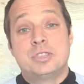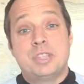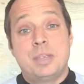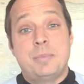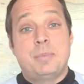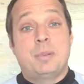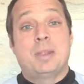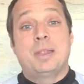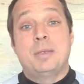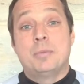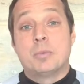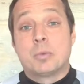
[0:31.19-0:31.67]

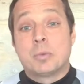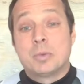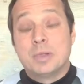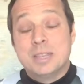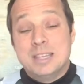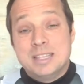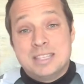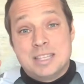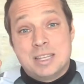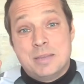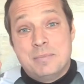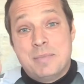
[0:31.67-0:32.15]
Typically, we're
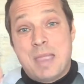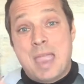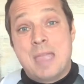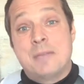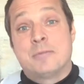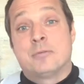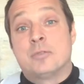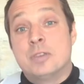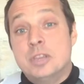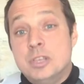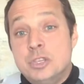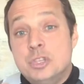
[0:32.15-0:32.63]
releasing them
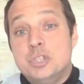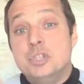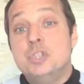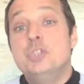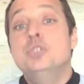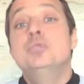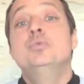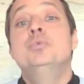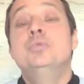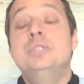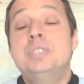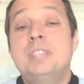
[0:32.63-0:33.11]
every
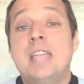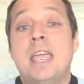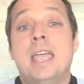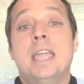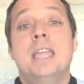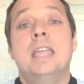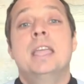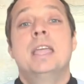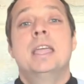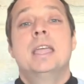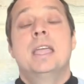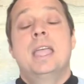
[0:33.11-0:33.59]

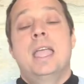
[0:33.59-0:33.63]
Tuesday,